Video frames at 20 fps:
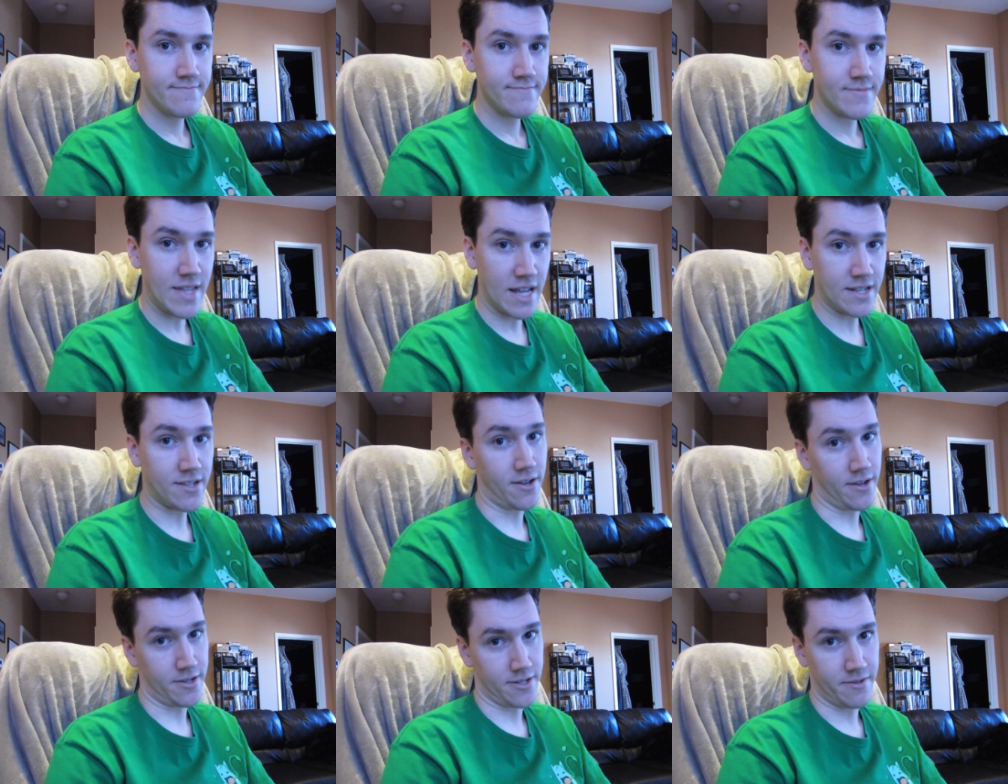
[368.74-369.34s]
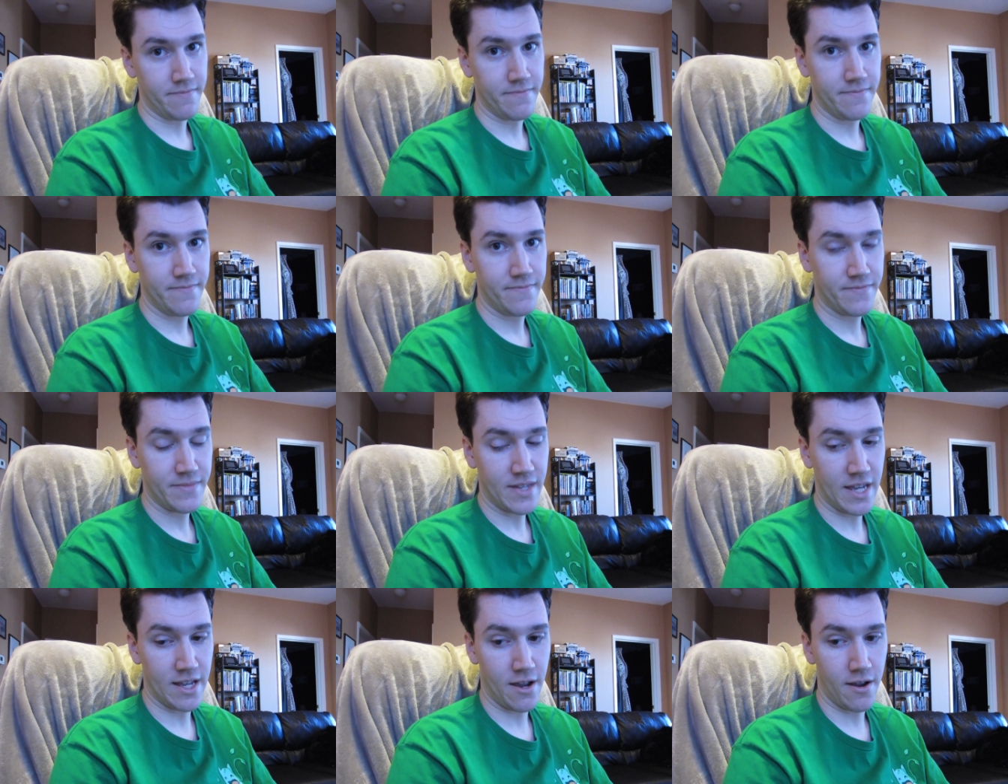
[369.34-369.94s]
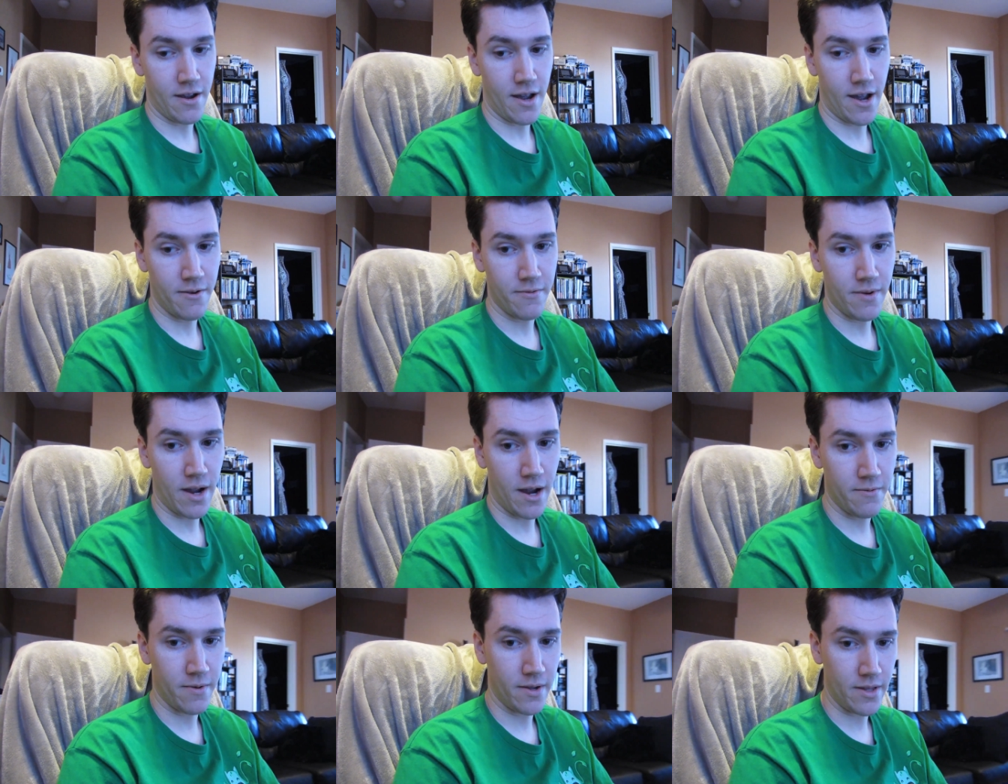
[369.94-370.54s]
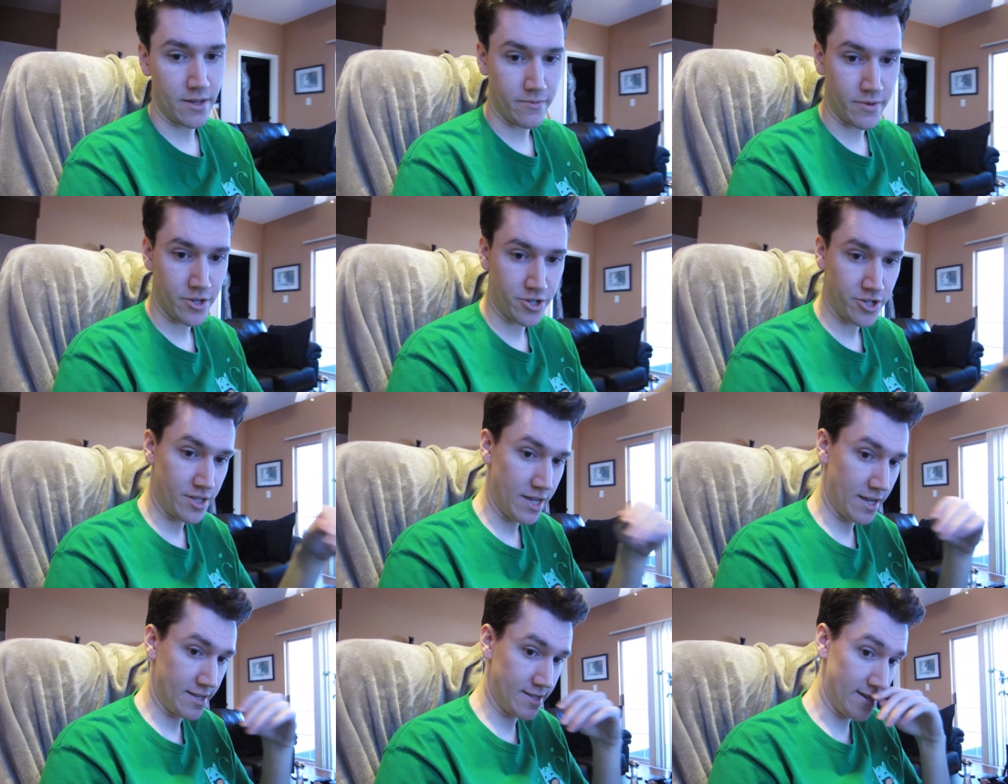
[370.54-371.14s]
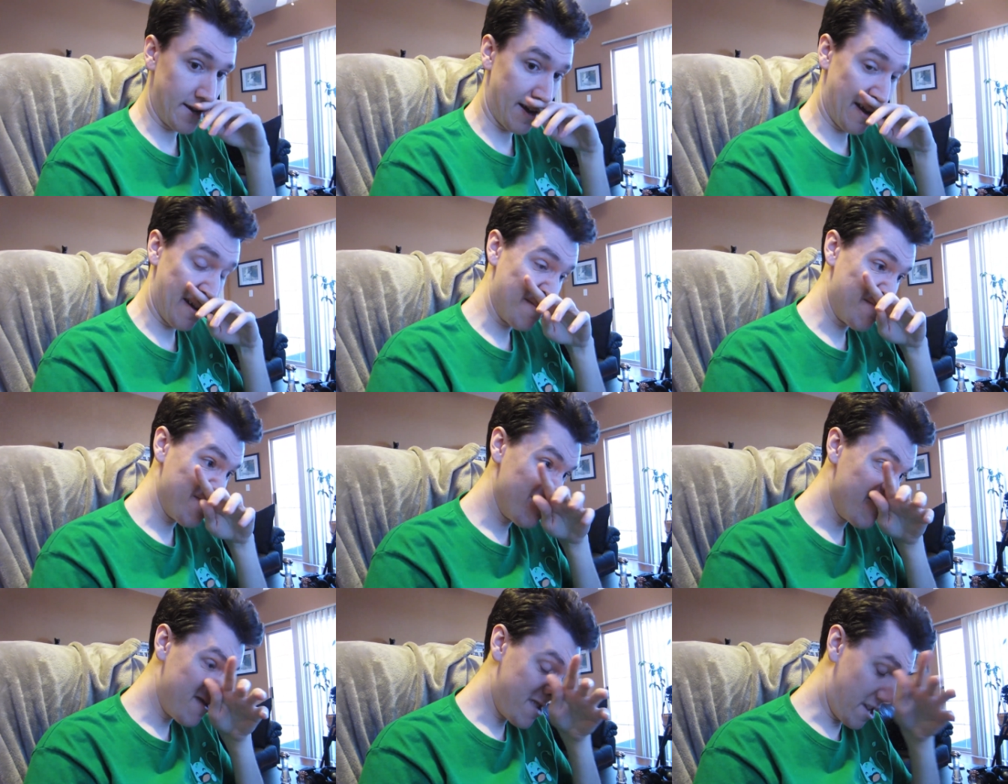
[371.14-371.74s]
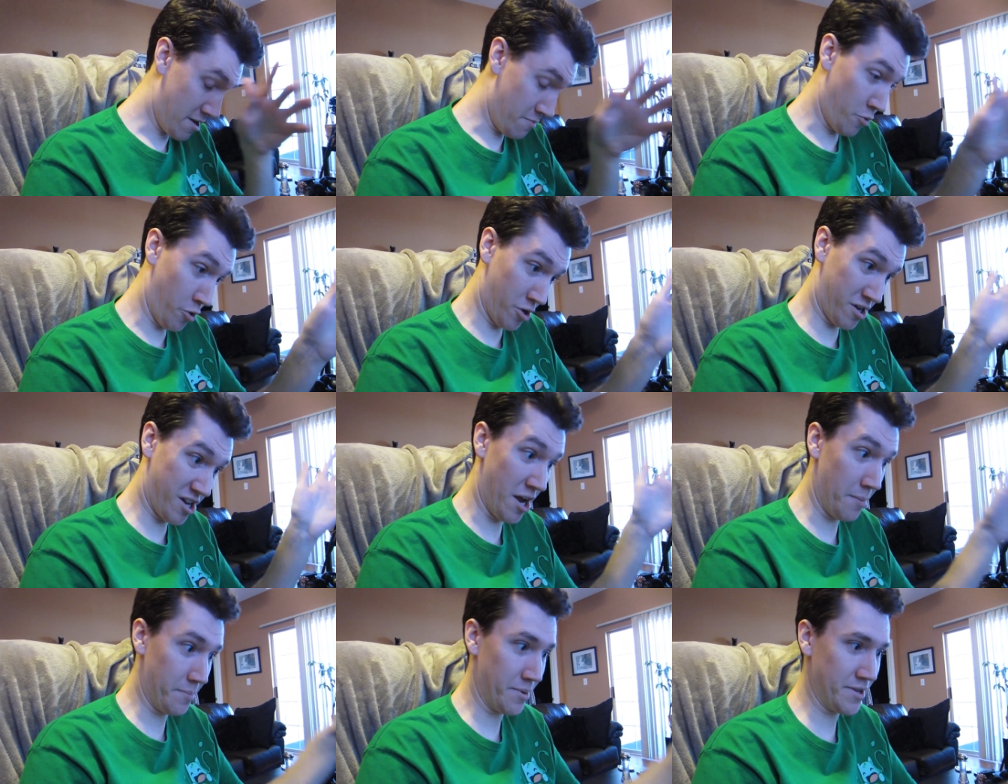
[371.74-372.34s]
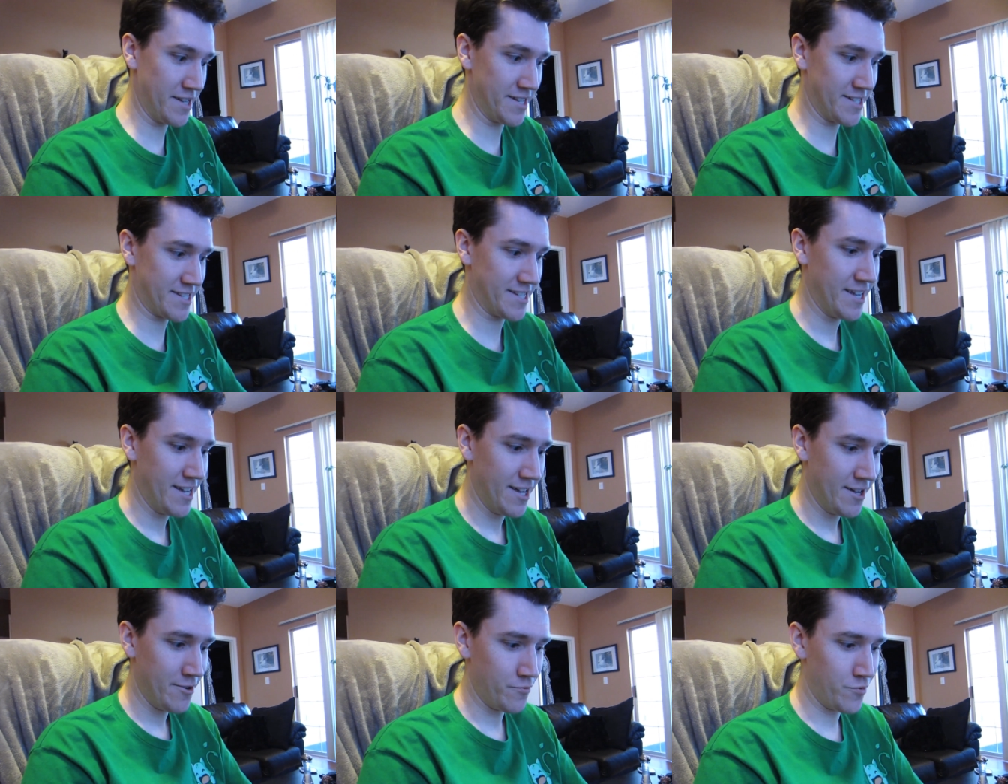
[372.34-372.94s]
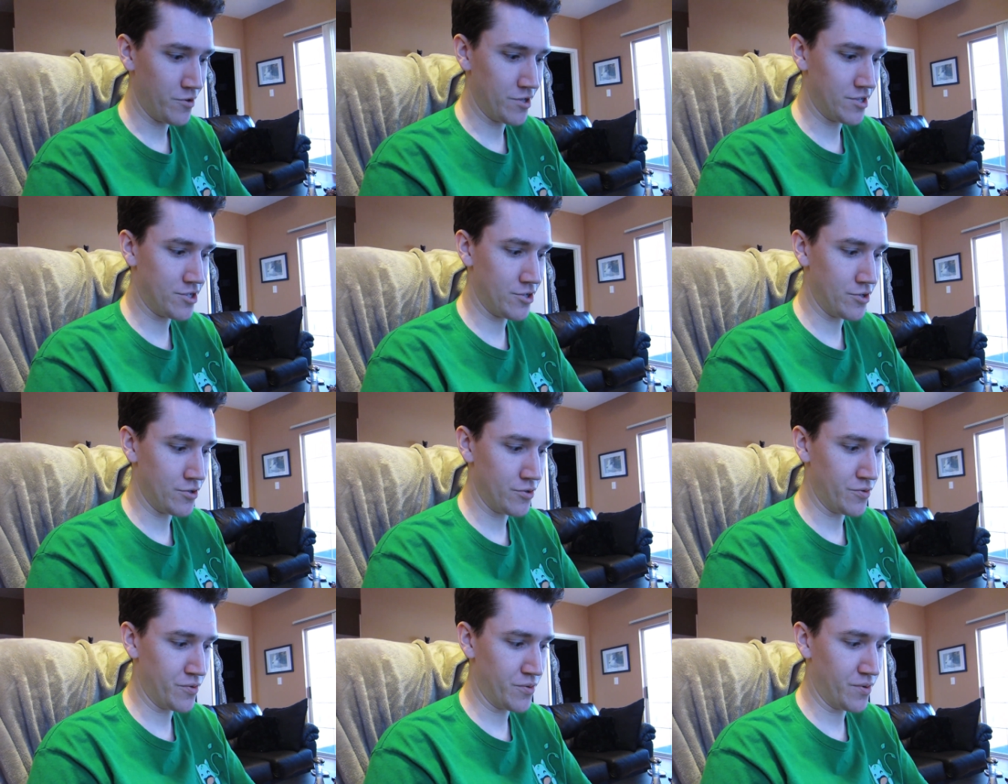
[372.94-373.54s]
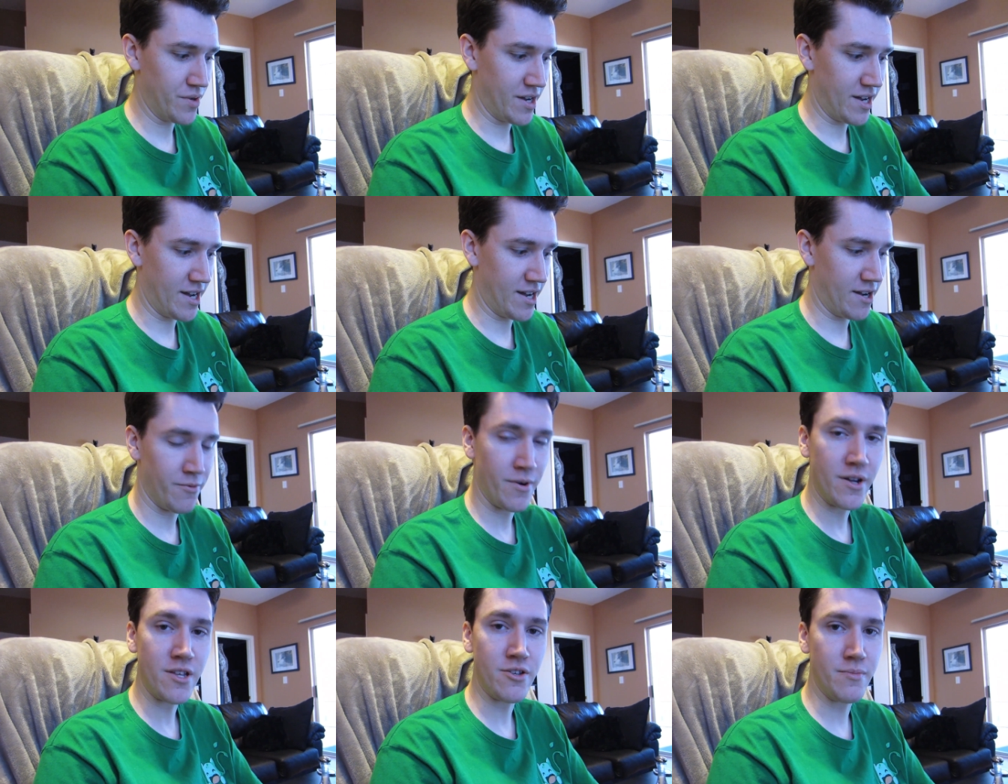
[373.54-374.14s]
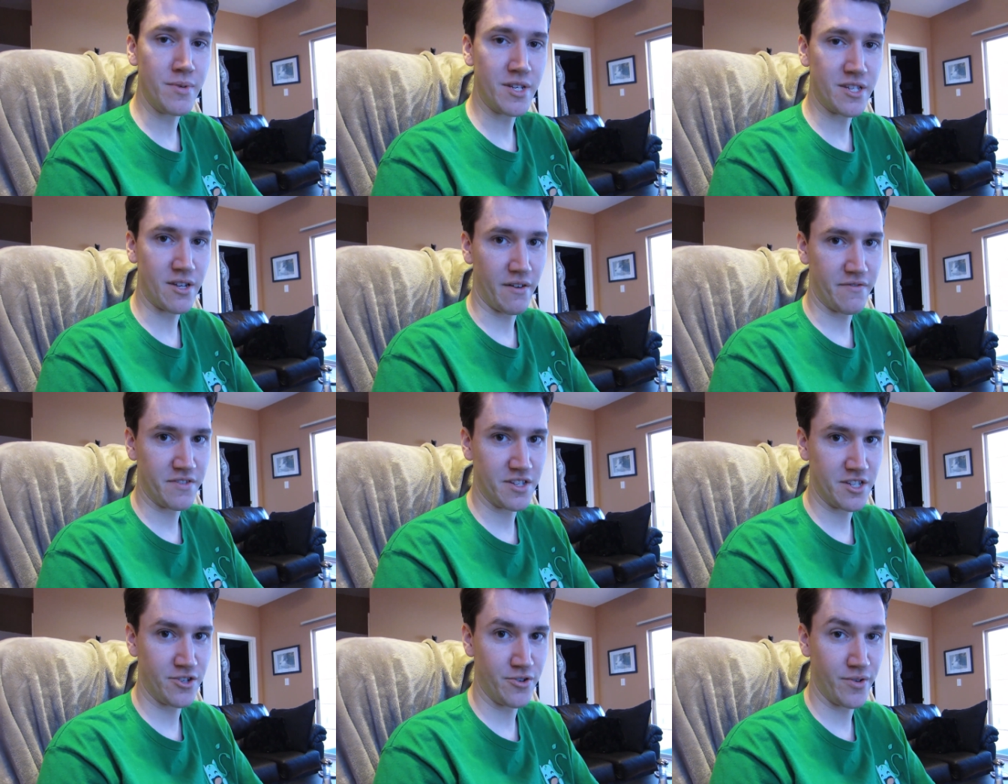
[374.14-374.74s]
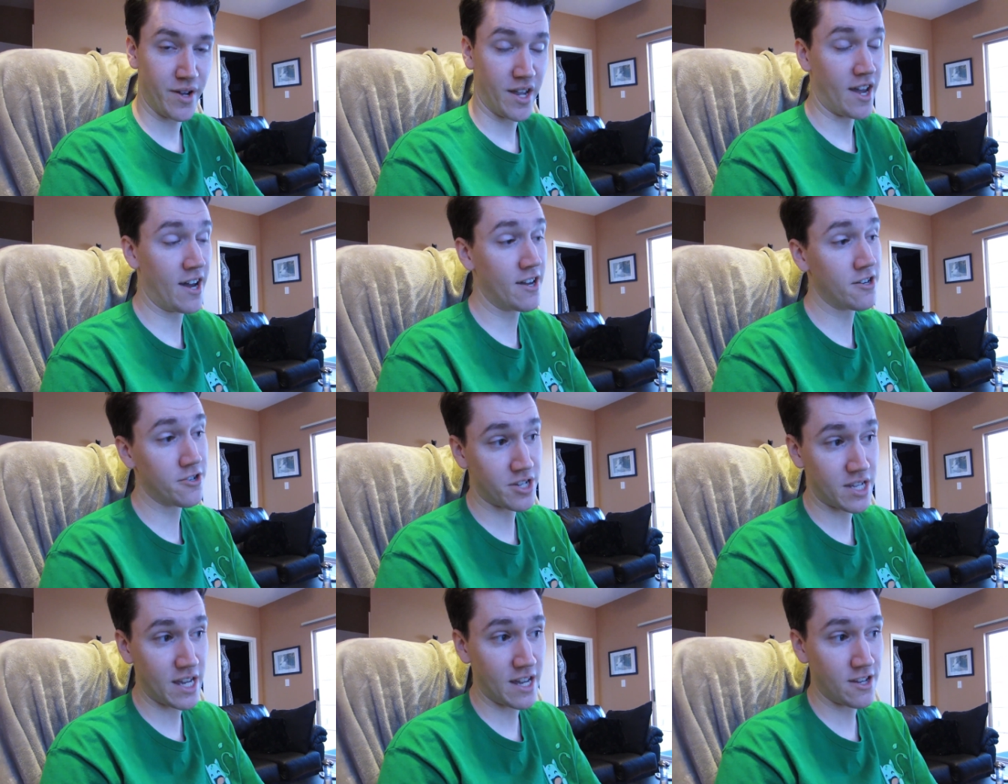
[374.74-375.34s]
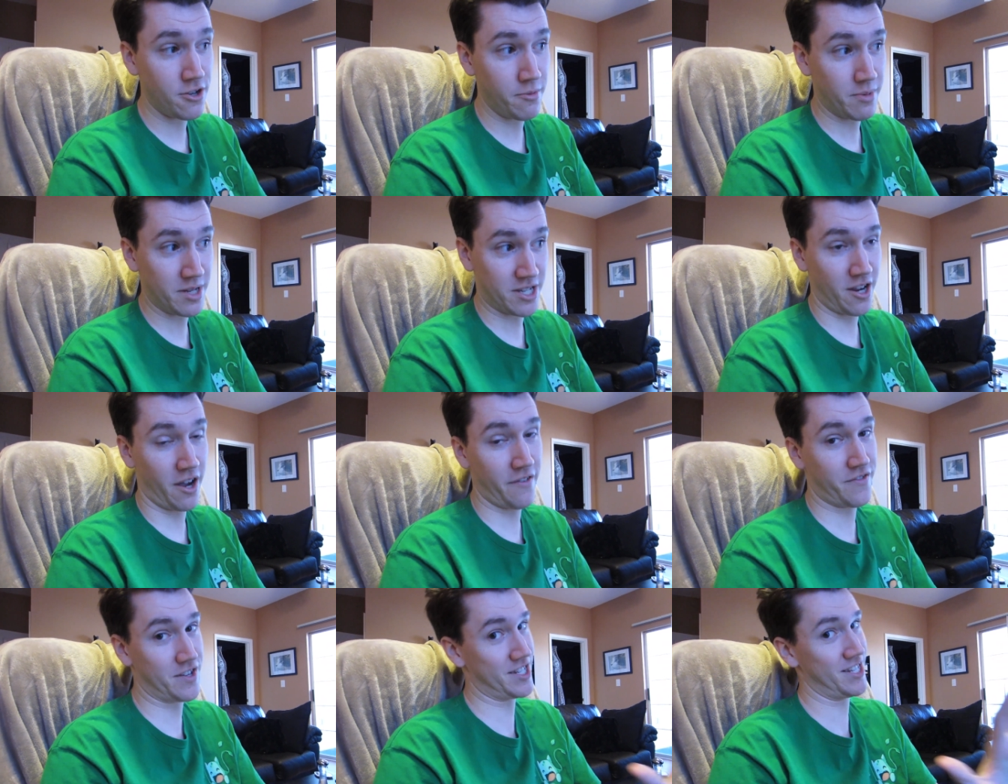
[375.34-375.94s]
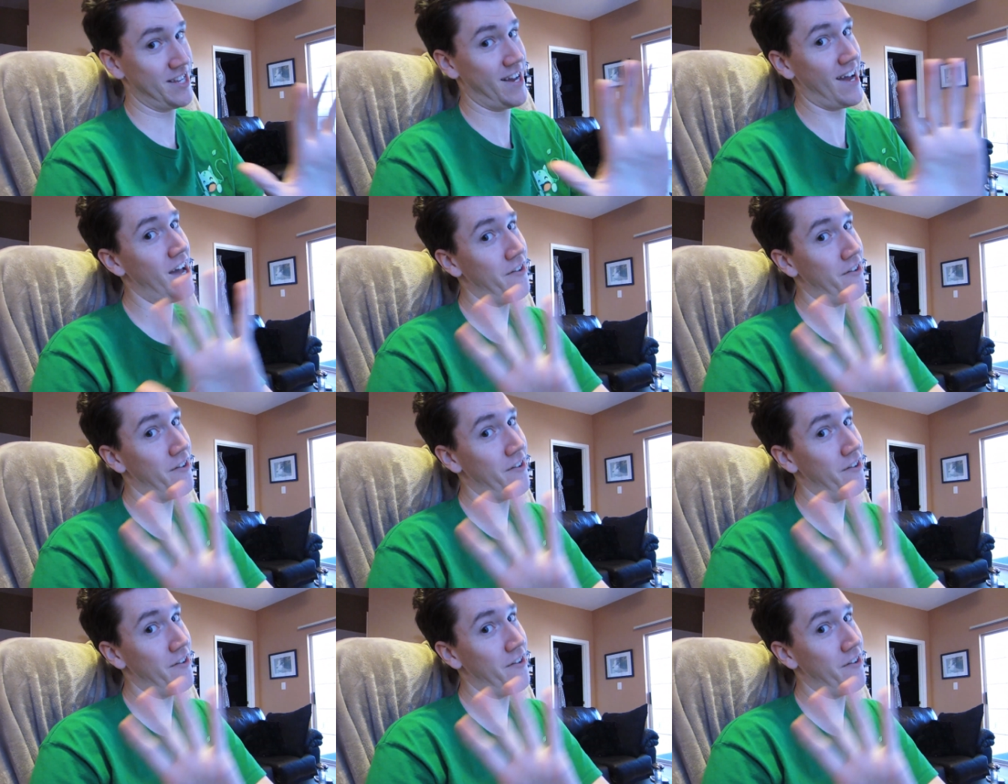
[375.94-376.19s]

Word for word: That's awesome. And I, I, I really wish that, uh, that more companies would do uh, what Ubisoft is doing. I understand Ubisoft does not